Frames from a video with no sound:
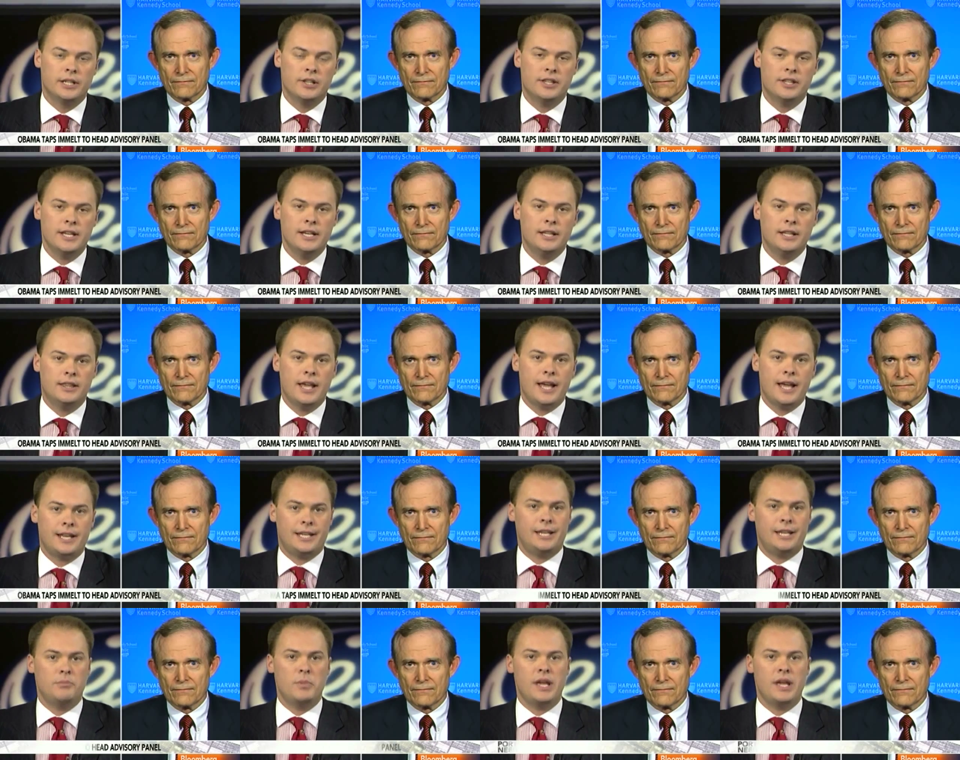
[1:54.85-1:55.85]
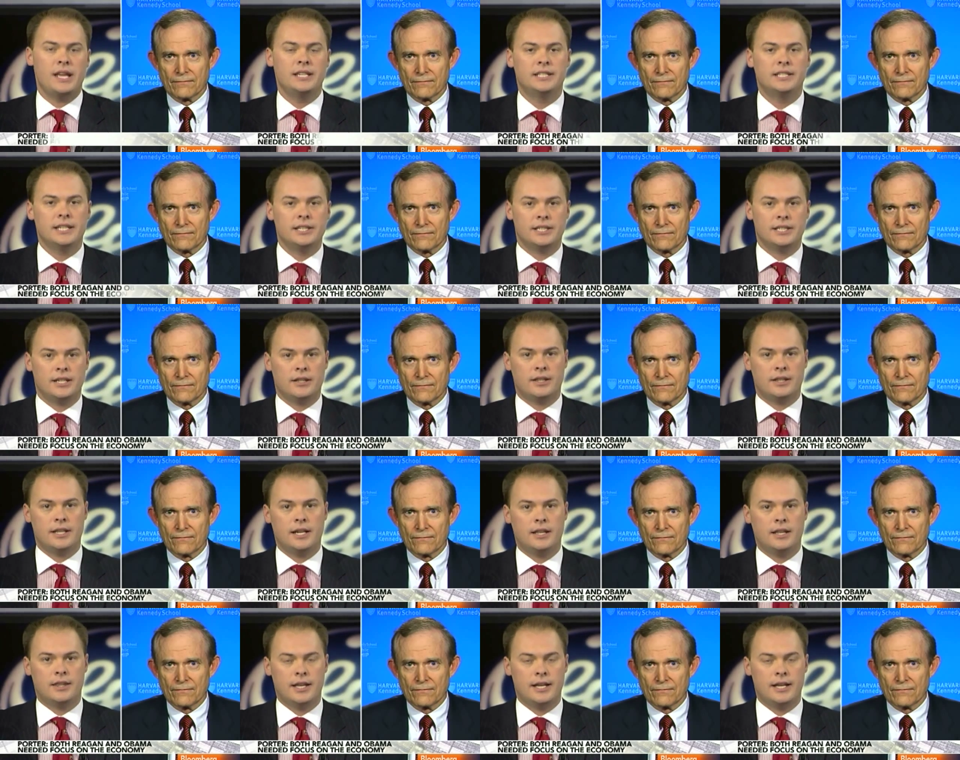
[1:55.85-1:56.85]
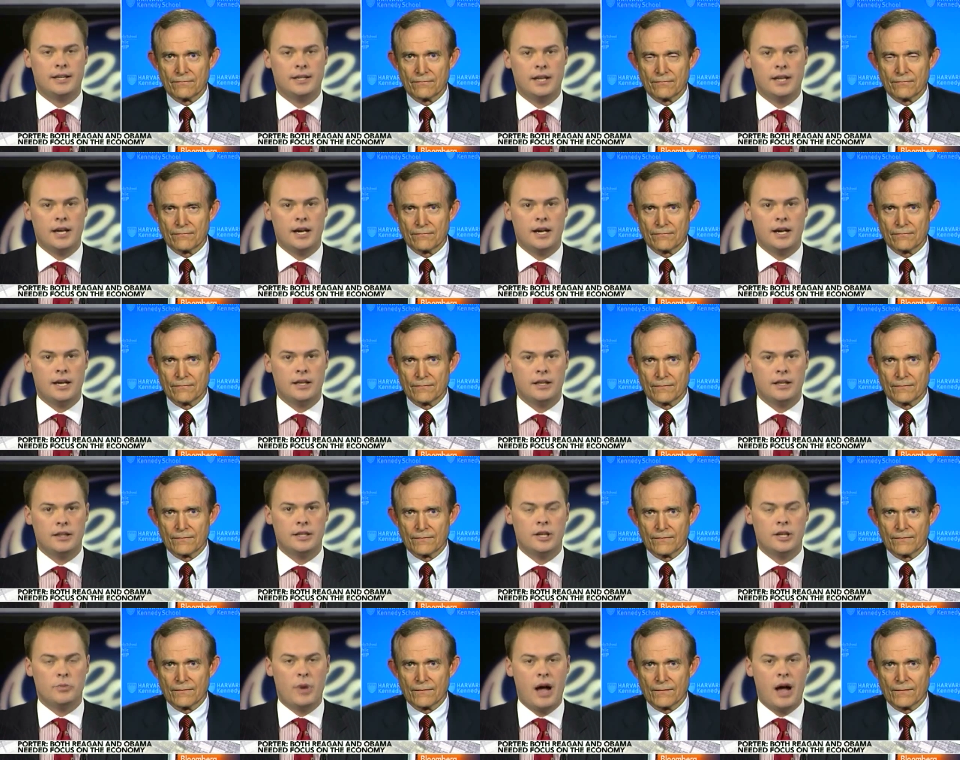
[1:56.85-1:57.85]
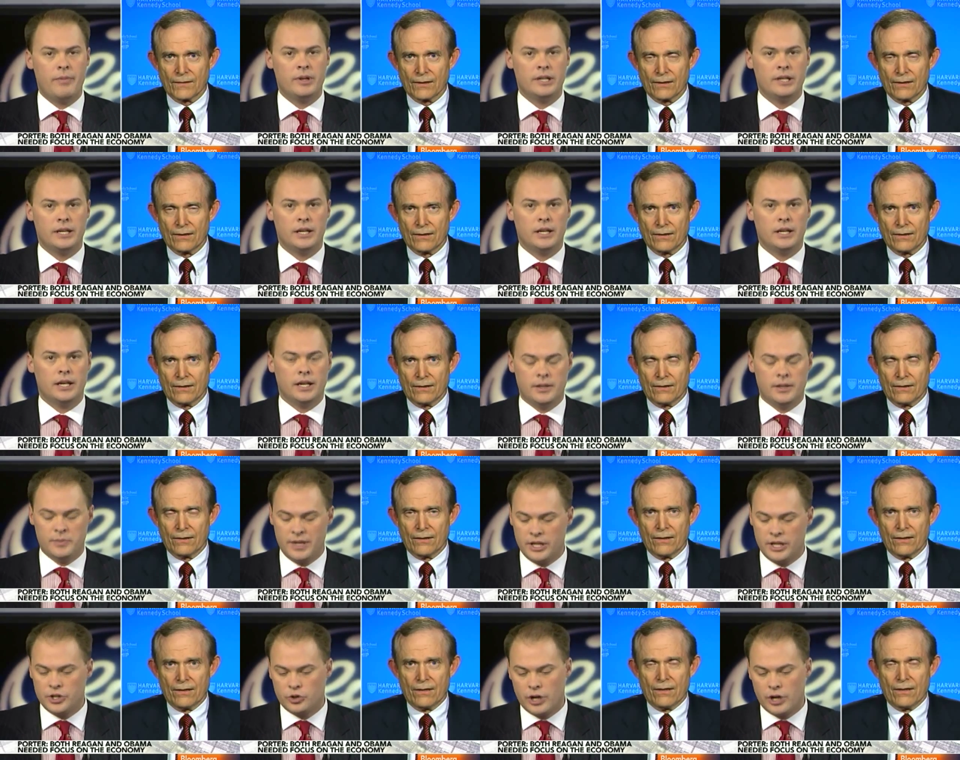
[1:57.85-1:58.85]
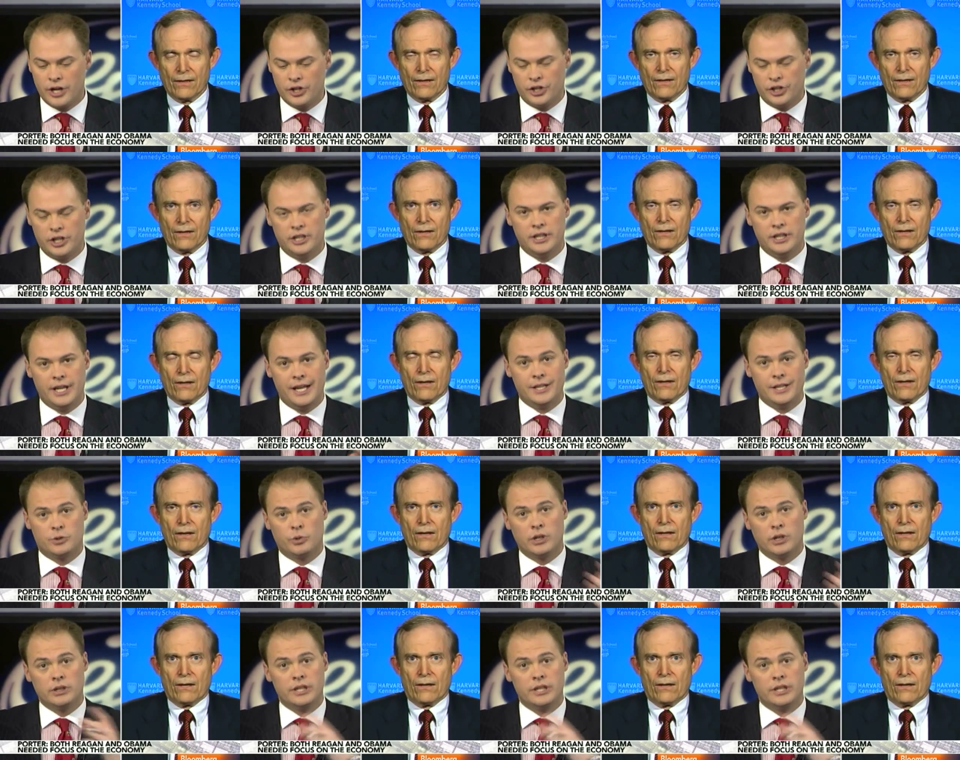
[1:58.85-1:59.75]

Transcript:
Speaker 1: Do you think that he means it? Do you think that uh, the Obama administration is